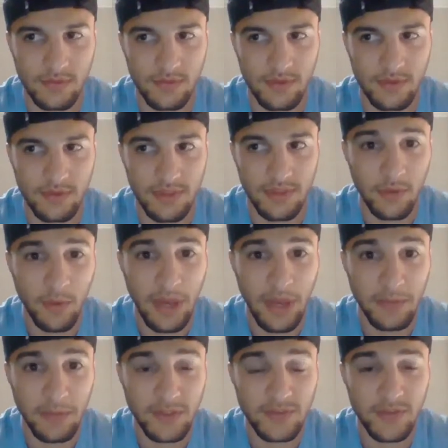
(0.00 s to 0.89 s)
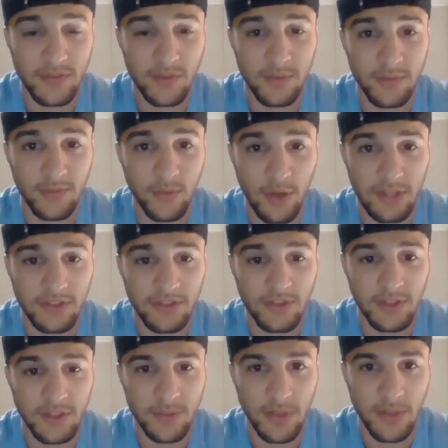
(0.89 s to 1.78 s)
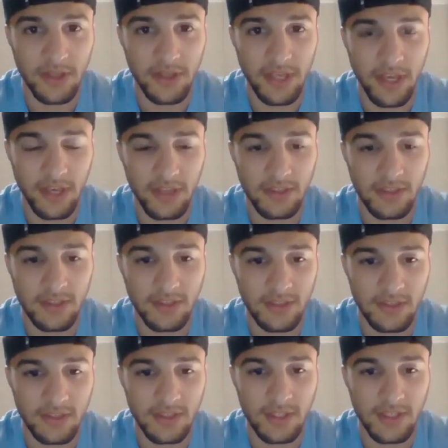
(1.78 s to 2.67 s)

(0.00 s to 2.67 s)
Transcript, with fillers: I think Weidman's from Wantagh as well. Yeah. Oh